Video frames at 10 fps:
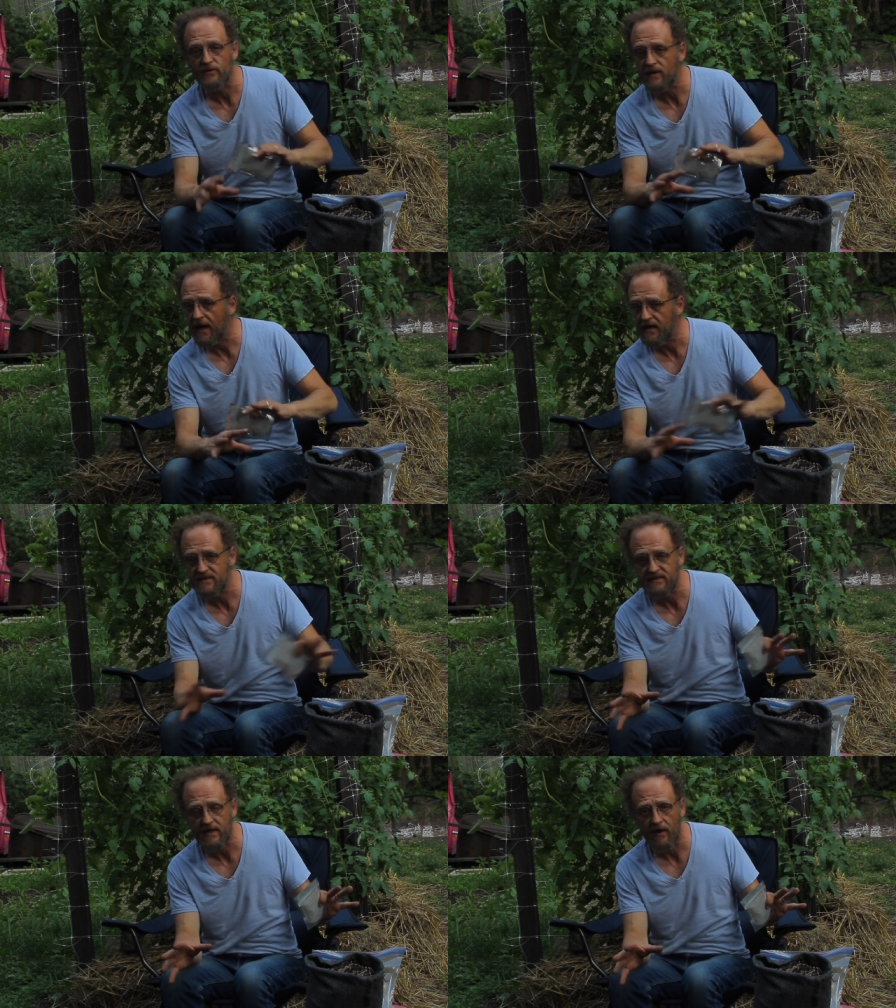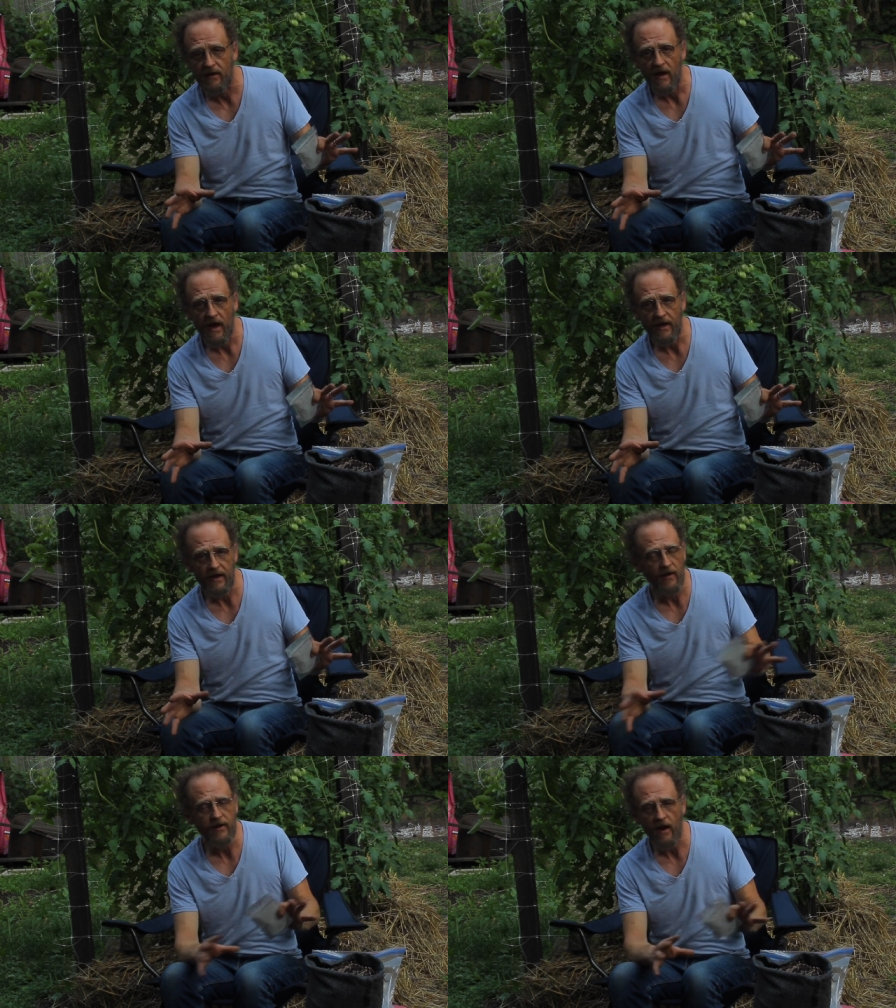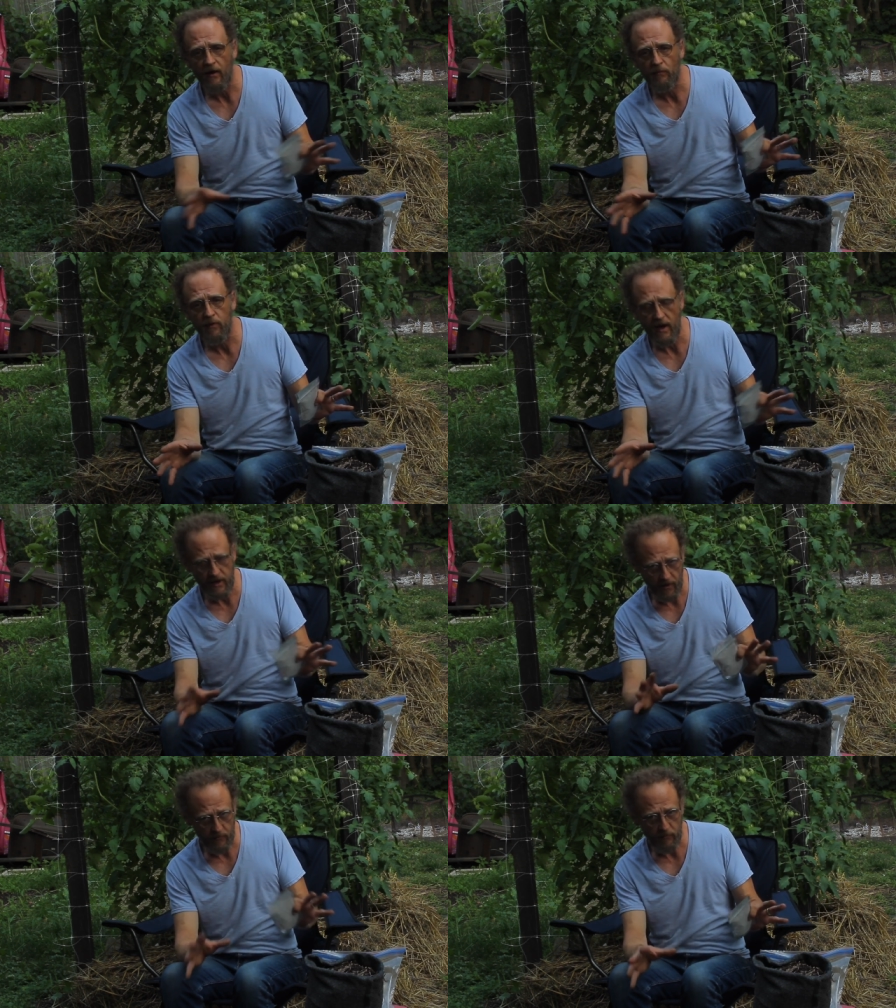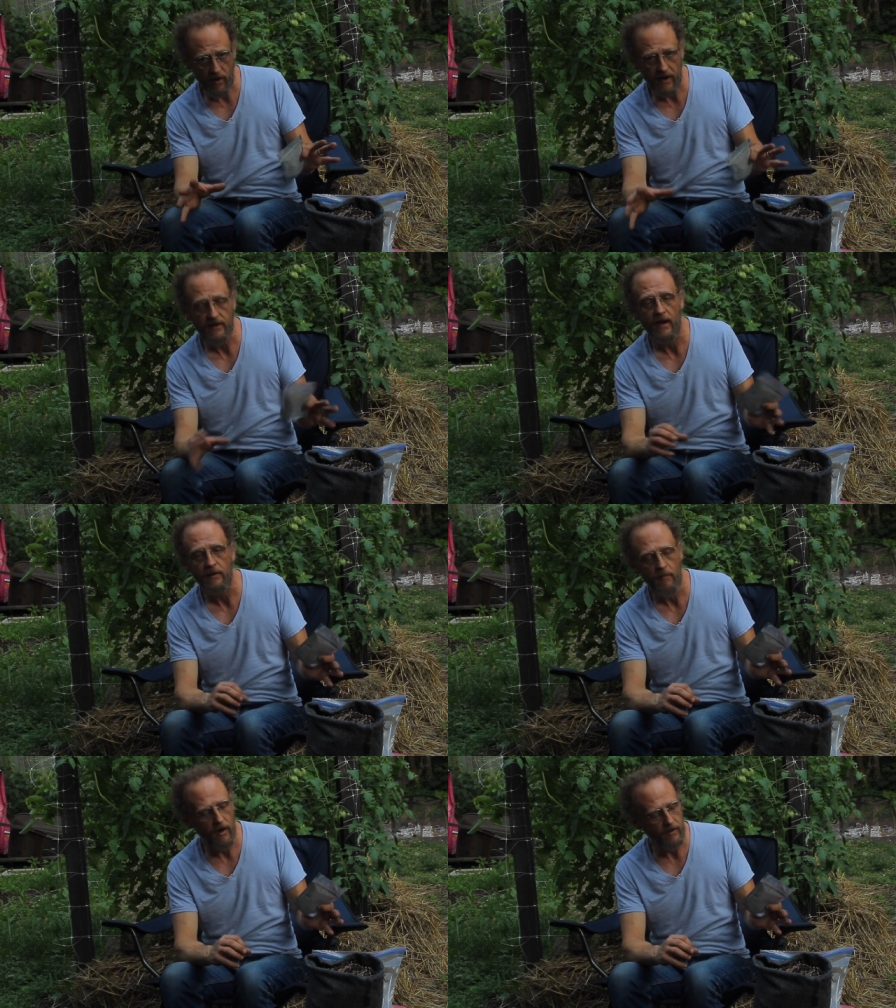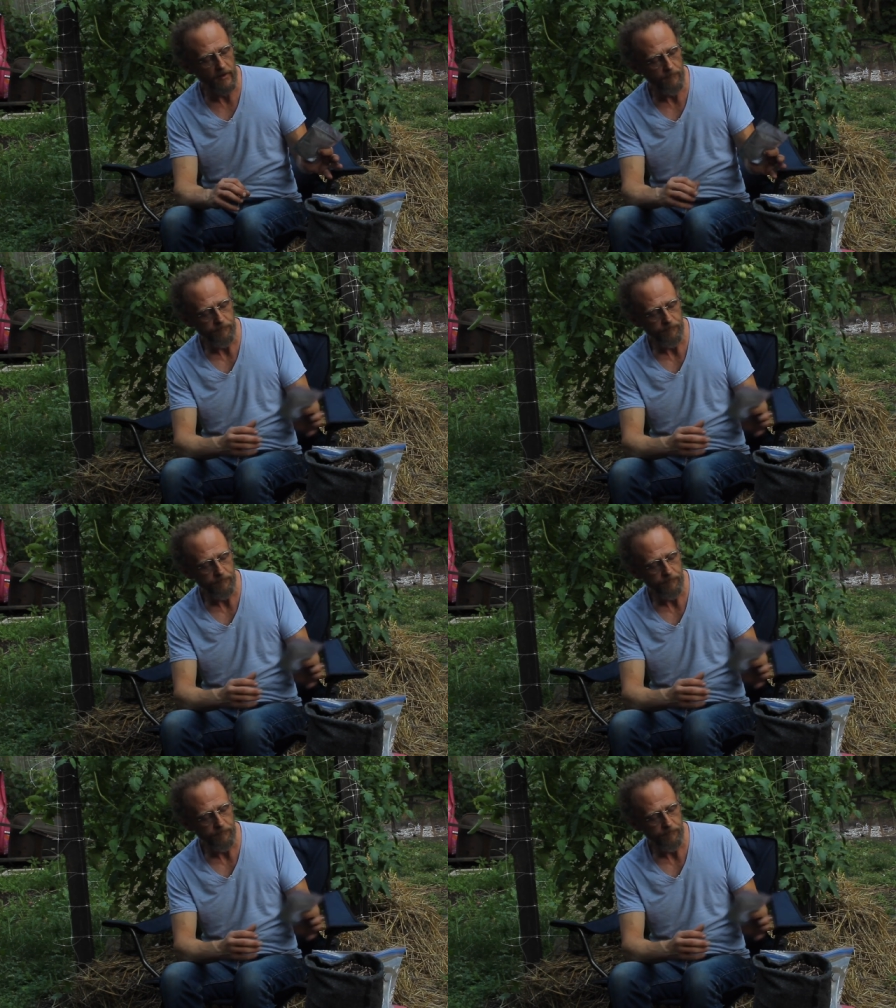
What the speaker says: you're not going to see in any other product on the market.